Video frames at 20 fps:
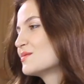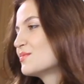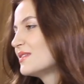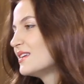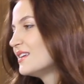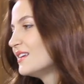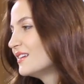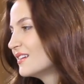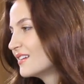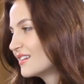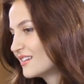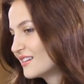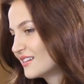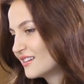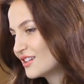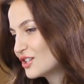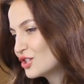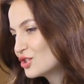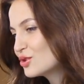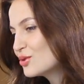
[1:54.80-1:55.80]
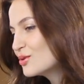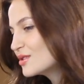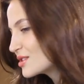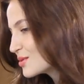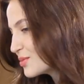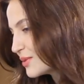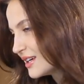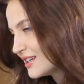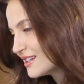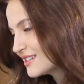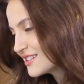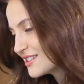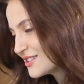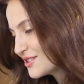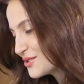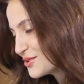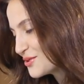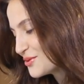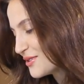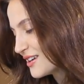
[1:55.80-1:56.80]
being too sweet
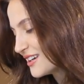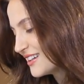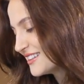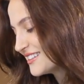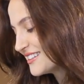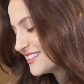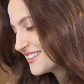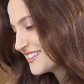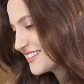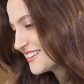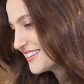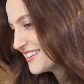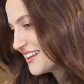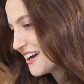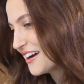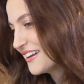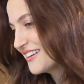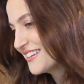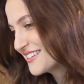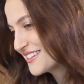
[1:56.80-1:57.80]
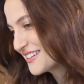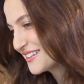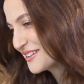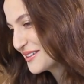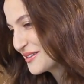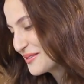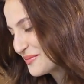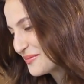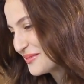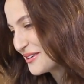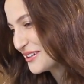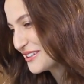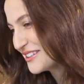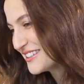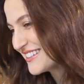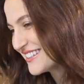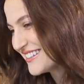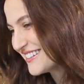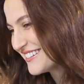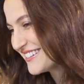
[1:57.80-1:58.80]
to write that.
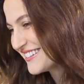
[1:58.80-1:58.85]
But